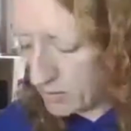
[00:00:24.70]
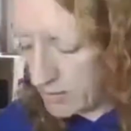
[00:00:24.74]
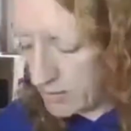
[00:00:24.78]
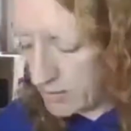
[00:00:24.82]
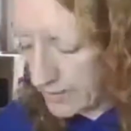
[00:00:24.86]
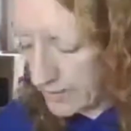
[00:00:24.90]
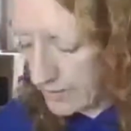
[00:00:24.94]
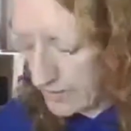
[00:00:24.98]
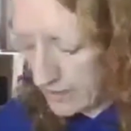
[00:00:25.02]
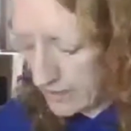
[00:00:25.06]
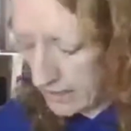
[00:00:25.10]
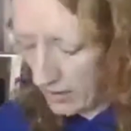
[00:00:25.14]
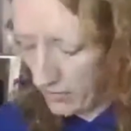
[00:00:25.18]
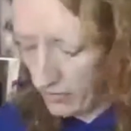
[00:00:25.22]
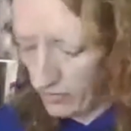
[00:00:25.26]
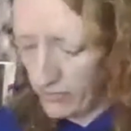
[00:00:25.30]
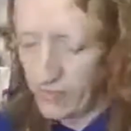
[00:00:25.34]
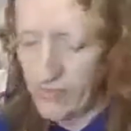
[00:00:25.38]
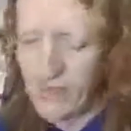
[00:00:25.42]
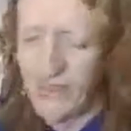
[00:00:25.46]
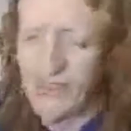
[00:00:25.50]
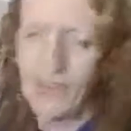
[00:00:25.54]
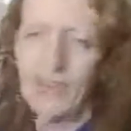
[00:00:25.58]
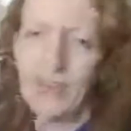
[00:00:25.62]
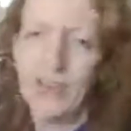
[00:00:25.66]
Decaf.
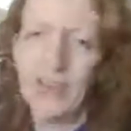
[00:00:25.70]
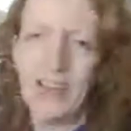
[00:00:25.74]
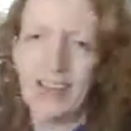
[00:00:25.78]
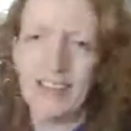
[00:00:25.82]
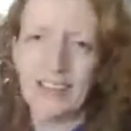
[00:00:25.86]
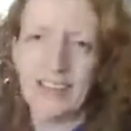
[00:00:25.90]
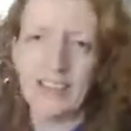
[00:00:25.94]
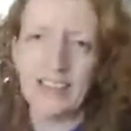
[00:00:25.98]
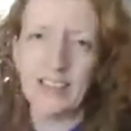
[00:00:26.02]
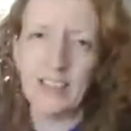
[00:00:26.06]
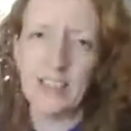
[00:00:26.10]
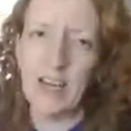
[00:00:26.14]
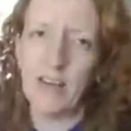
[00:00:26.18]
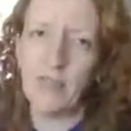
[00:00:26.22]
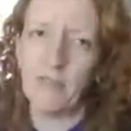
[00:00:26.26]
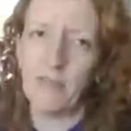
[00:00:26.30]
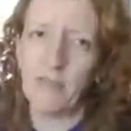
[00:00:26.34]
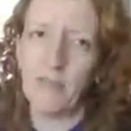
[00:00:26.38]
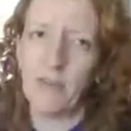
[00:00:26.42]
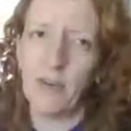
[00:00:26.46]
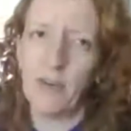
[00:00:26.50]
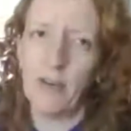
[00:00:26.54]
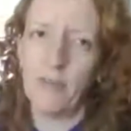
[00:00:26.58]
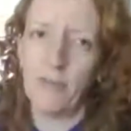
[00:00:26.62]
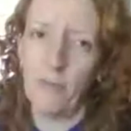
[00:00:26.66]
I tend to
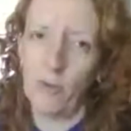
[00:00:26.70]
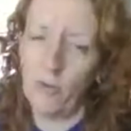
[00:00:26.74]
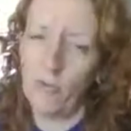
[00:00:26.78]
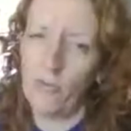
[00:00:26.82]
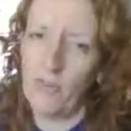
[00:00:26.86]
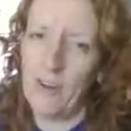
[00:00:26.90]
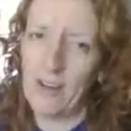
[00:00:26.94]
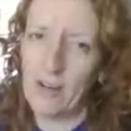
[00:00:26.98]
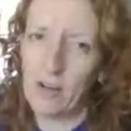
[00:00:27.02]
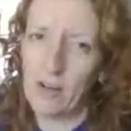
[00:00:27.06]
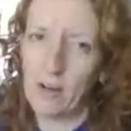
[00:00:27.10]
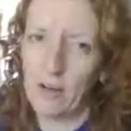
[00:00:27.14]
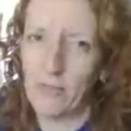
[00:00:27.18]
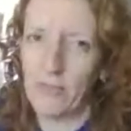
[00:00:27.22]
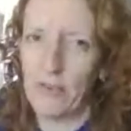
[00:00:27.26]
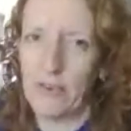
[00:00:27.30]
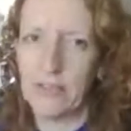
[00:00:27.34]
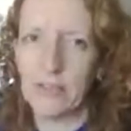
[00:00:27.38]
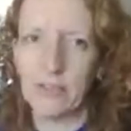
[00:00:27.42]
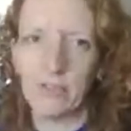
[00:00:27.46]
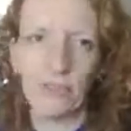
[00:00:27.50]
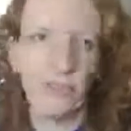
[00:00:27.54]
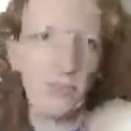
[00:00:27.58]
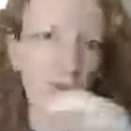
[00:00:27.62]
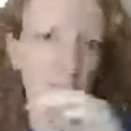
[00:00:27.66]
have full fat
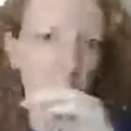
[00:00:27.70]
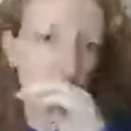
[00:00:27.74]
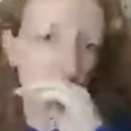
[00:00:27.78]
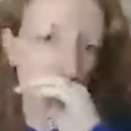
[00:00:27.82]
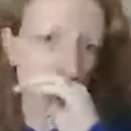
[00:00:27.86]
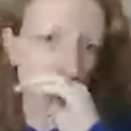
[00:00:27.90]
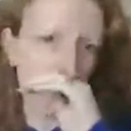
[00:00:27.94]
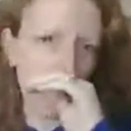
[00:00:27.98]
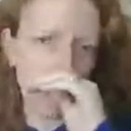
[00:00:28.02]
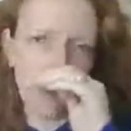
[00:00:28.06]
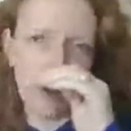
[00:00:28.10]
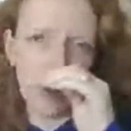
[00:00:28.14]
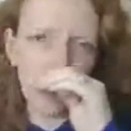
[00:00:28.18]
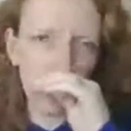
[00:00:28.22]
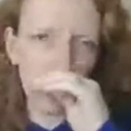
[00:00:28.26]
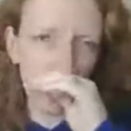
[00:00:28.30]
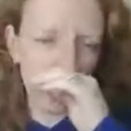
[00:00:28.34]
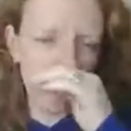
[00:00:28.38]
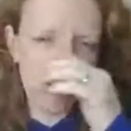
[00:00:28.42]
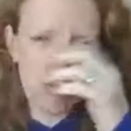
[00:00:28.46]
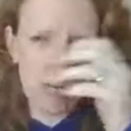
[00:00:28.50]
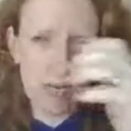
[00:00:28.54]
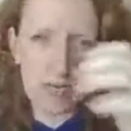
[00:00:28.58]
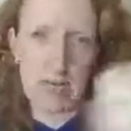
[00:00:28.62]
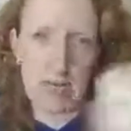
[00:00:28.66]
coffees the first thing in the morning
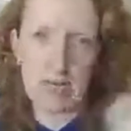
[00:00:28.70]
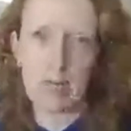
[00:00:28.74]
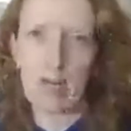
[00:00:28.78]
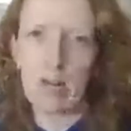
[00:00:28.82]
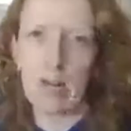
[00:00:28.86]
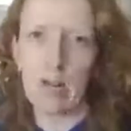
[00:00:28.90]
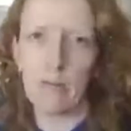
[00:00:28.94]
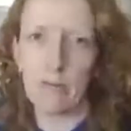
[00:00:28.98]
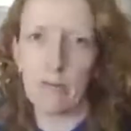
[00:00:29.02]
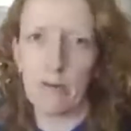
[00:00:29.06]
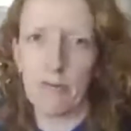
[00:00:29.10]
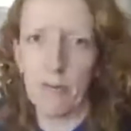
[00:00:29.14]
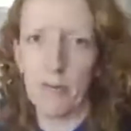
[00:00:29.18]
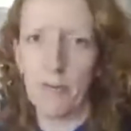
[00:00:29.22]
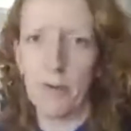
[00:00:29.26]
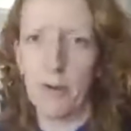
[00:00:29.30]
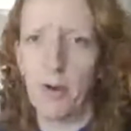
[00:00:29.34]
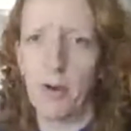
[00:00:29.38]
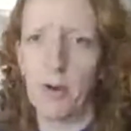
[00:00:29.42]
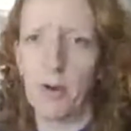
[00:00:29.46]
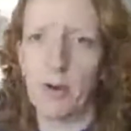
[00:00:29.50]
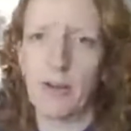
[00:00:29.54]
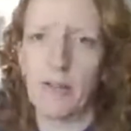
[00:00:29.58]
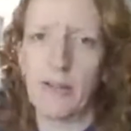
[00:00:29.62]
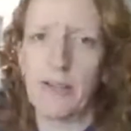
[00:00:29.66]
just to kind of give you a little bit of a
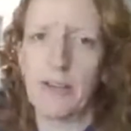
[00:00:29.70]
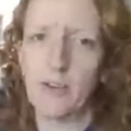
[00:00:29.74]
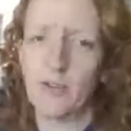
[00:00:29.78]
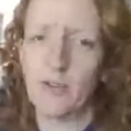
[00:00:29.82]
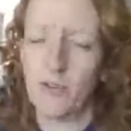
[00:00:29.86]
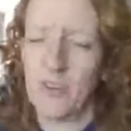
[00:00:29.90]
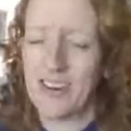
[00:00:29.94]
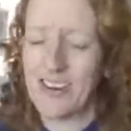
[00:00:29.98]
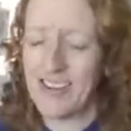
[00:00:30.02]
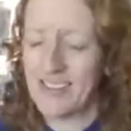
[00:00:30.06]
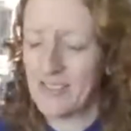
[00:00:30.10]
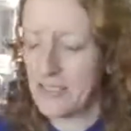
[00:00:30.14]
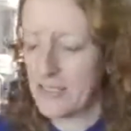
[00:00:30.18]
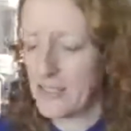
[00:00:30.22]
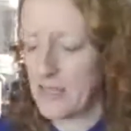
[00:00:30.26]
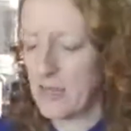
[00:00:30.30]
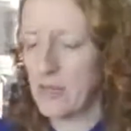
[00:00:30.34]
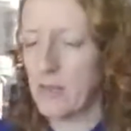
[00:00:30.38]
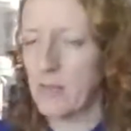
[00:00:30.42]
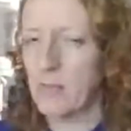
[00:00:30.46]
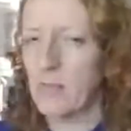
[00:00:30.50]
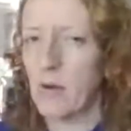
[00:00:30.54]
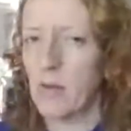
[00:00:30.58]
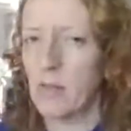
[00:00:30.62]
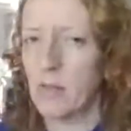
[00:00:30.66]
perk and then try and stay on
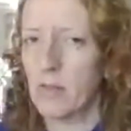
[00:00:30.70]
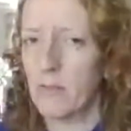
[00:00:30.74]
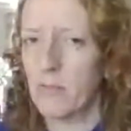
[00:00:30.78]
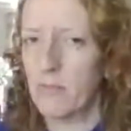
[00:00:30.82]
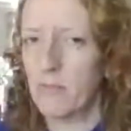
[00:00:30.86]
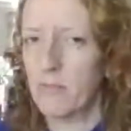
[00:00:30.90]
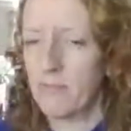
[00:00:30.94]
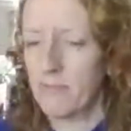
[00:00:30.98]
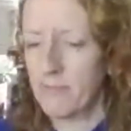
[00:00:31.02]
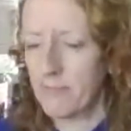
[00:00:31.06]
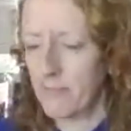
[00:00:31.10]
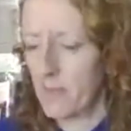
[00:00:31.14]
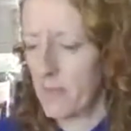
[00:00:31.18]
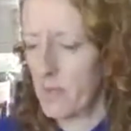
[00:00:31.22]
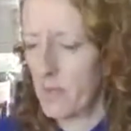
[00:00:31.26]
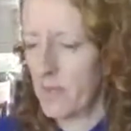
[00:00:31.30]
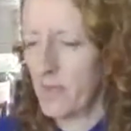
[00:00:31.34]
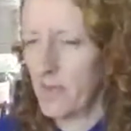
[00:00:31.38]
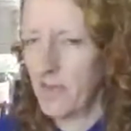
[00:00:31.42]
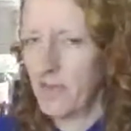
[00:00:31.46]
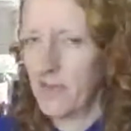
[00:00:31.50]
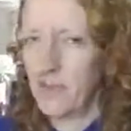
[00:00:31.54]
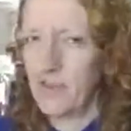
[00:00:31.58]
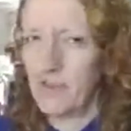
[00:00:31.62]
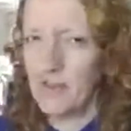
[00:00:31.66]
the
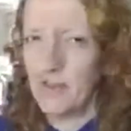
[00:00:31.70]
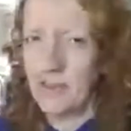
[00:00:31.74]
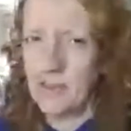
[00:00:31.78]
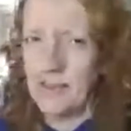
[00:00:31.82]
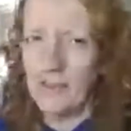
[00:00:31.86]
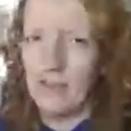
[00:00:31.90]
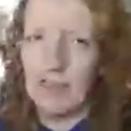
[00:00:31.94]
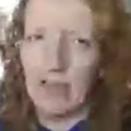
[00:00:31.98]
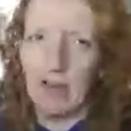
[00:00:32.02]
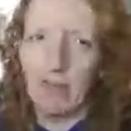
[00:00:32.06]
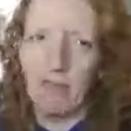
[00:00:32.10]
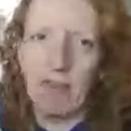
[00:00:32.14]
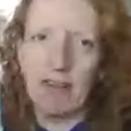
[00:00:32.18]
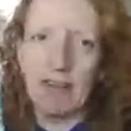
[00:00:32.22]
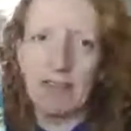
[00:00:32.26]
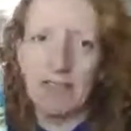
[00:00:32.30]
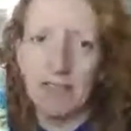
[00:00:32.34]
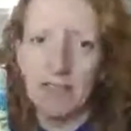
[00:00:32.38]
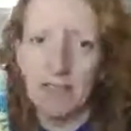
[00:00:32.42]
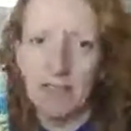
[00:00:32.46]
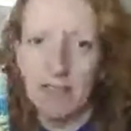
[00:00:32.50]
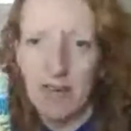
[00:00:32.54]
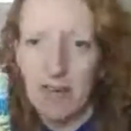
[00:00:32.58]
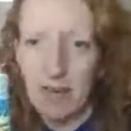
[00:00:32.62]
decaf rest of the day.